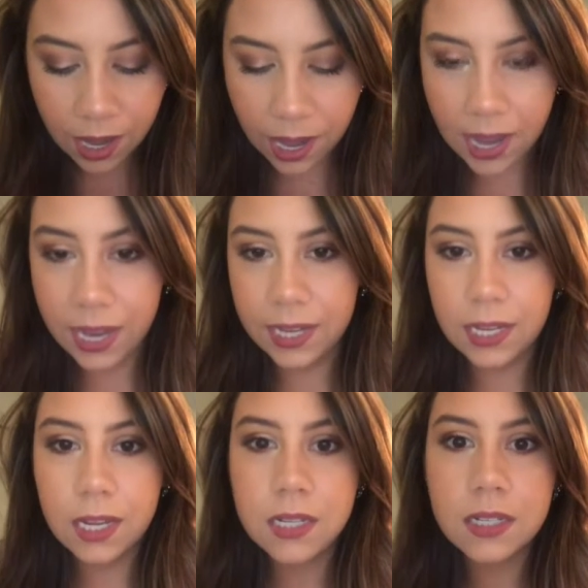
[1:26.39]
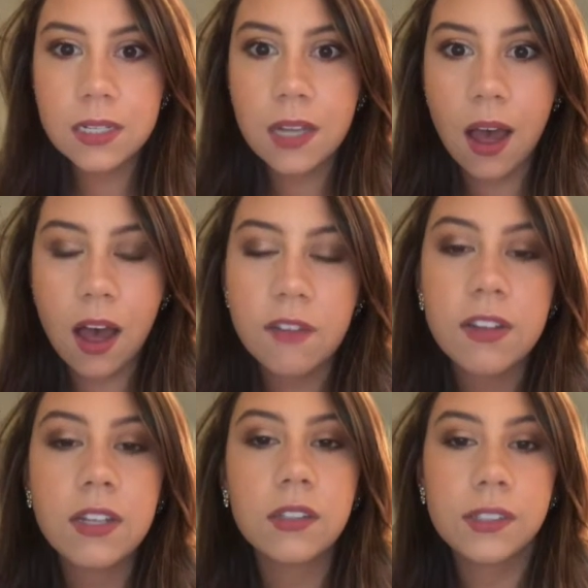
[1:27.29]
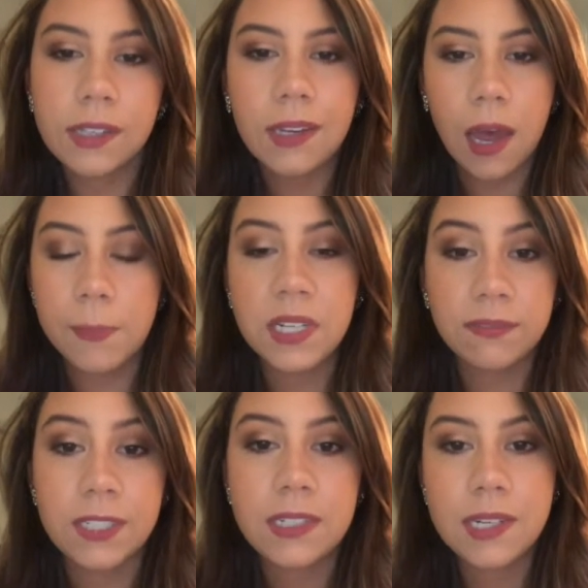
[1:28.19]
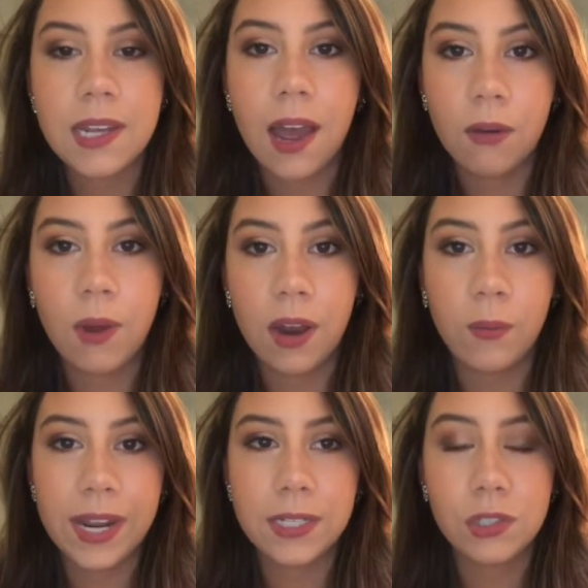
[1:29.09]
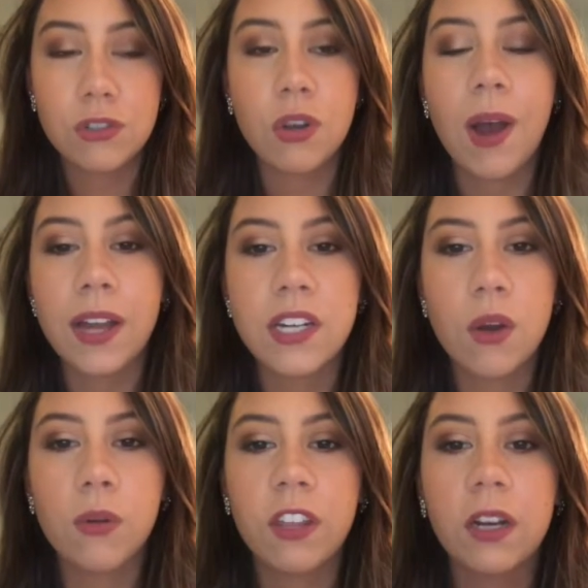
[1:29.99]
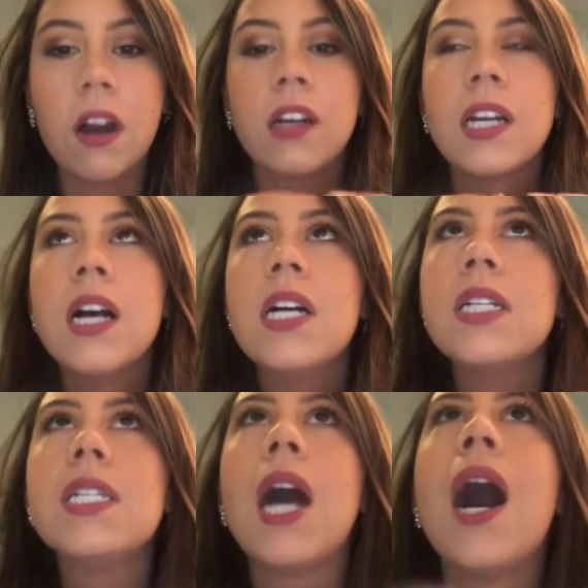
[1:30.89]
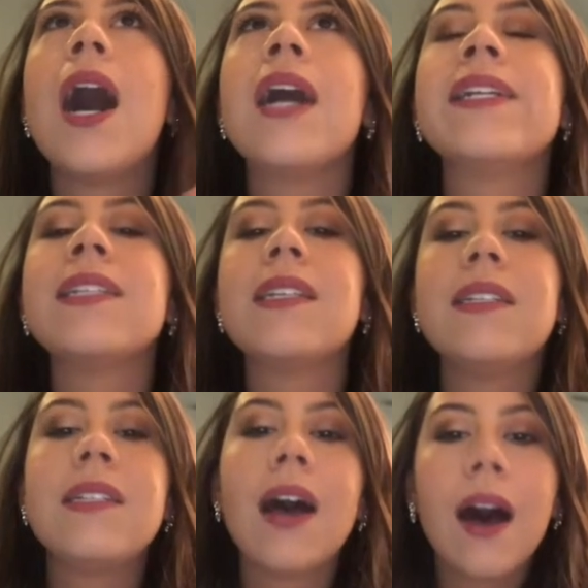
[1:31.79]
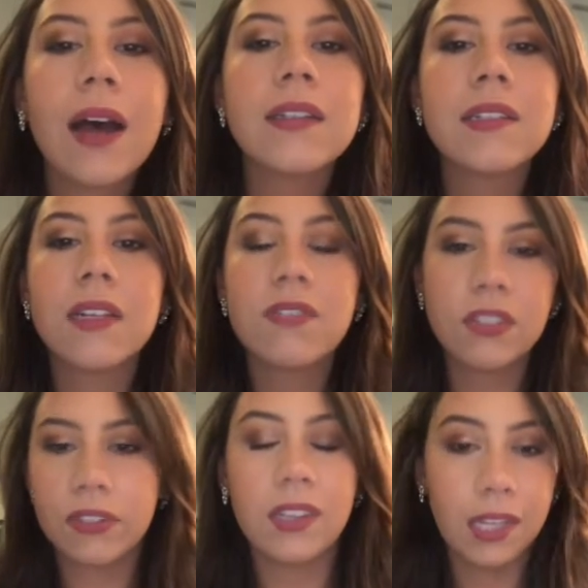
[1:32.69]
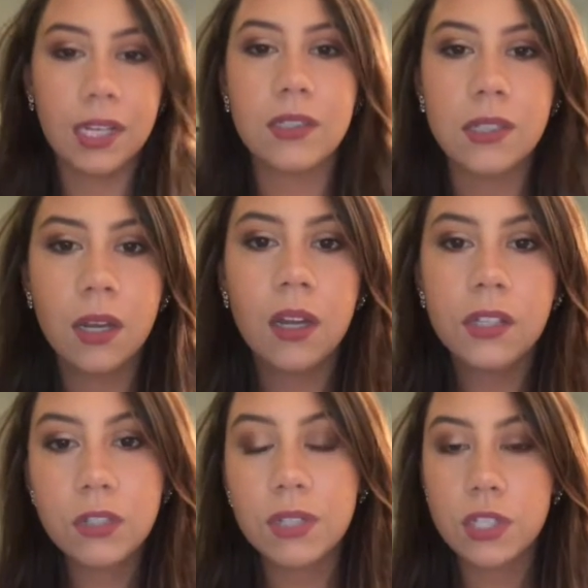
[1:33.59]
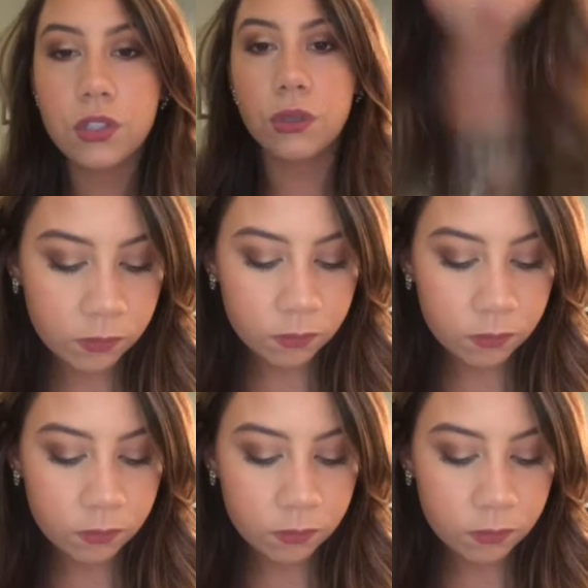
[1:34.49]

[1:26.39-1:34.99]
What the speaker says: I love looking up different DIY ways. So I know there are tons and tons of different things you can do.